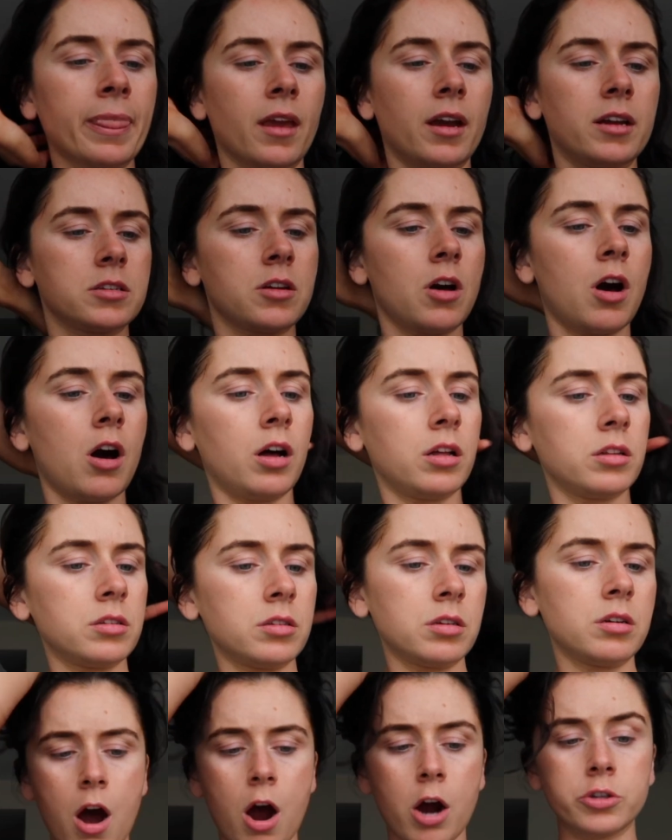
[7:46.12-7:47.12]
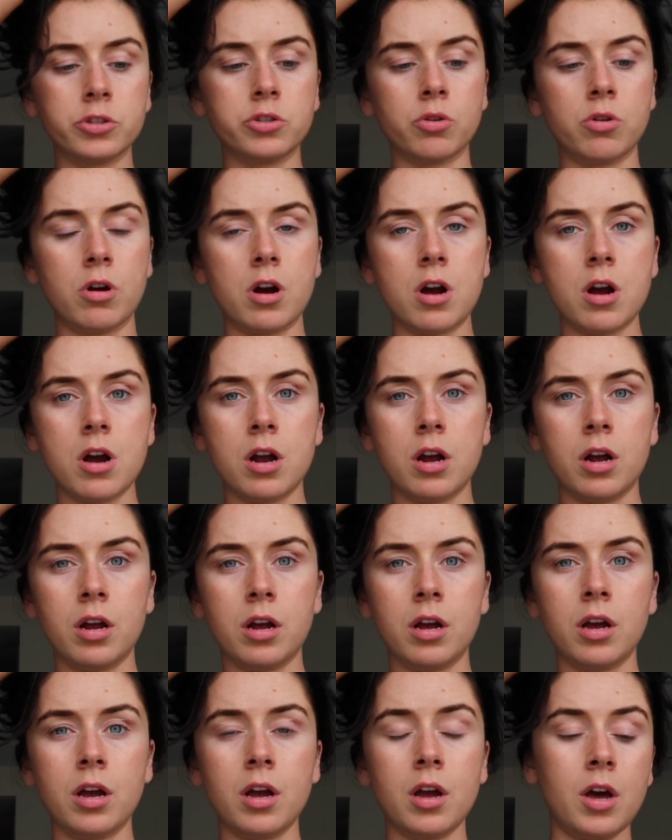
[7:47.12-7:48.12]
It's called Ardor.
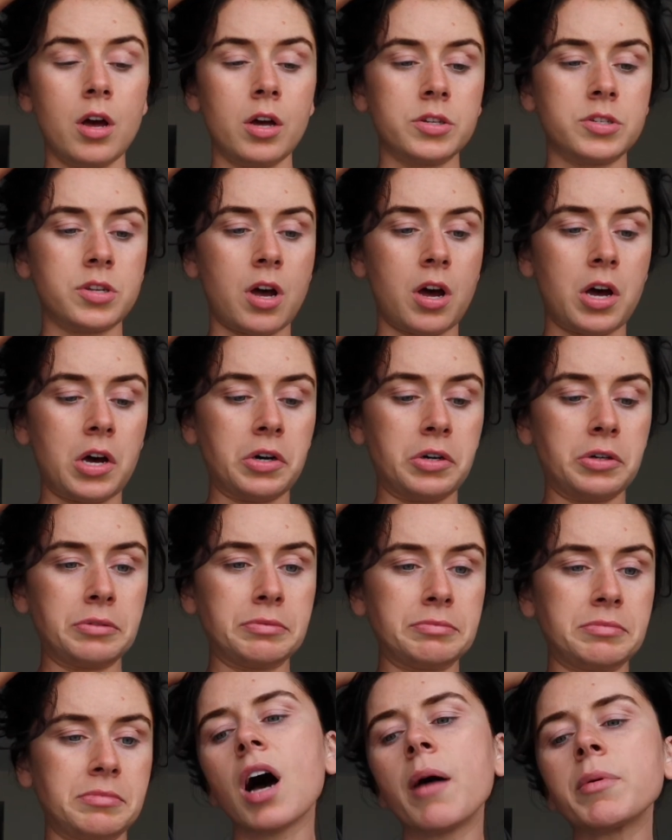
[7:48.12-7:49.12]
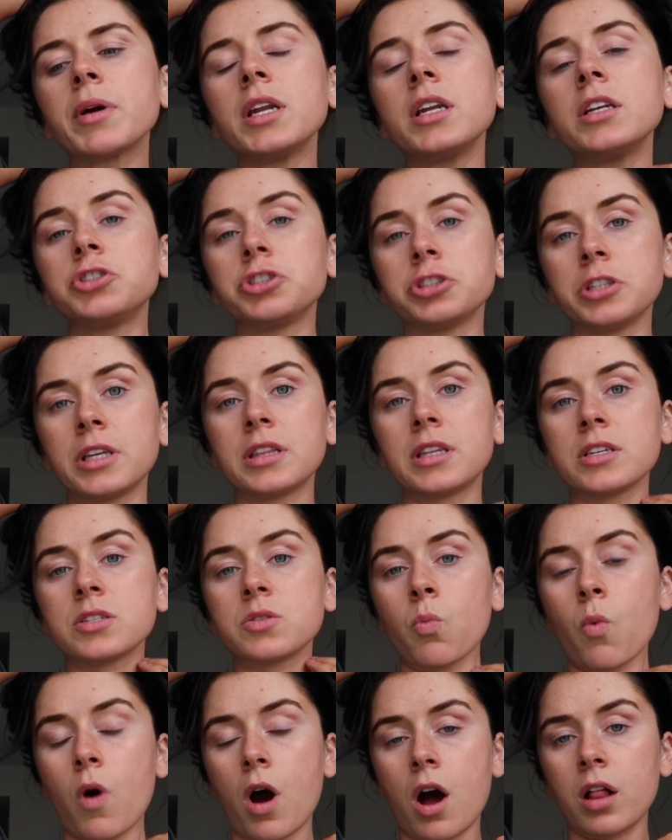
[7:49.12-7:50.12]
So I'm gonna drink this
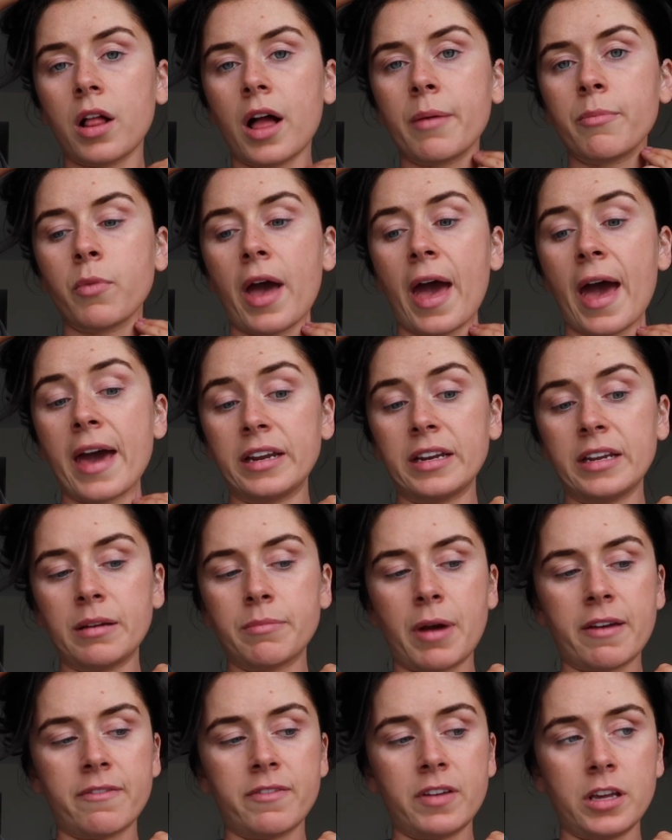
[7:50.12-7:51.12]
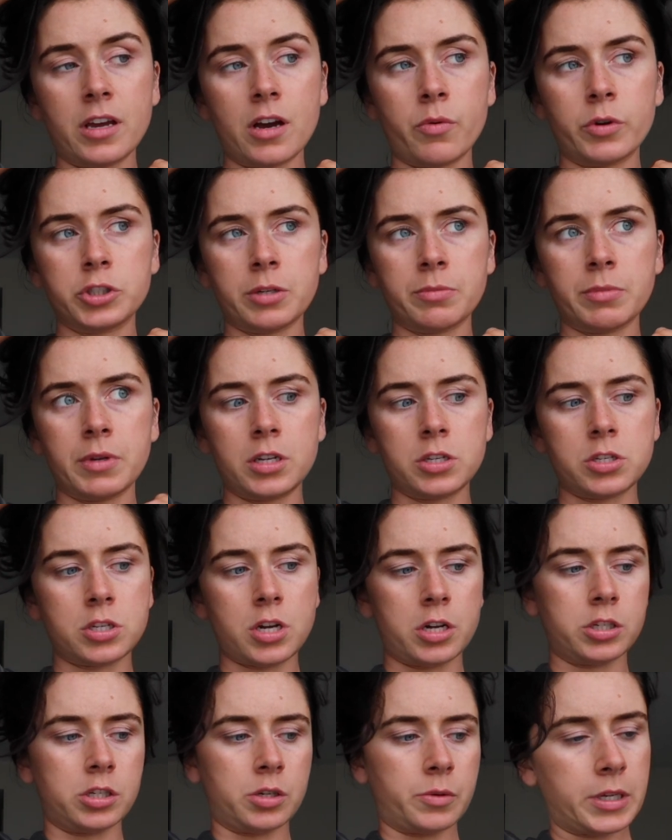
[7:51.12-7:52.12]
while I'm editing my video, which I'm gonna
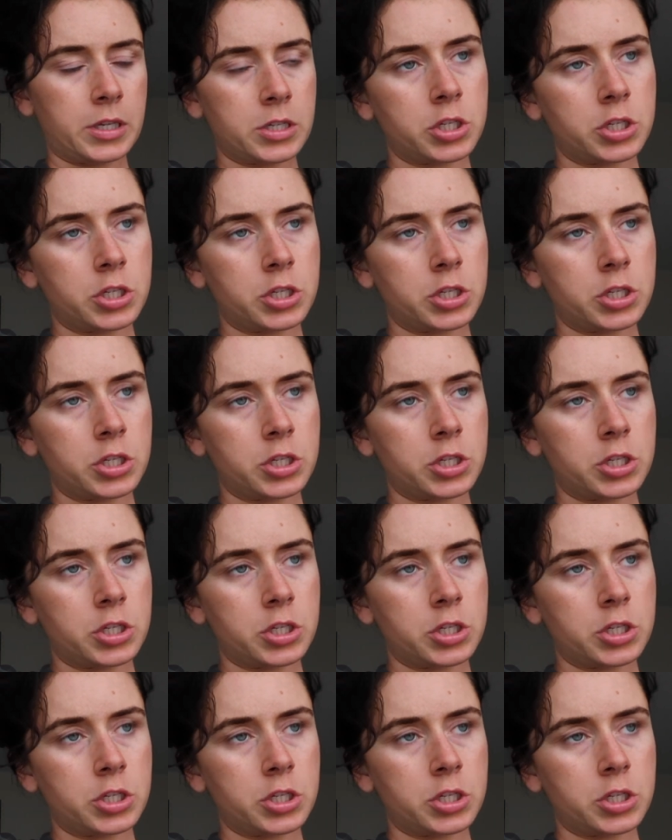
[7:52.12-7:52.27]
start doing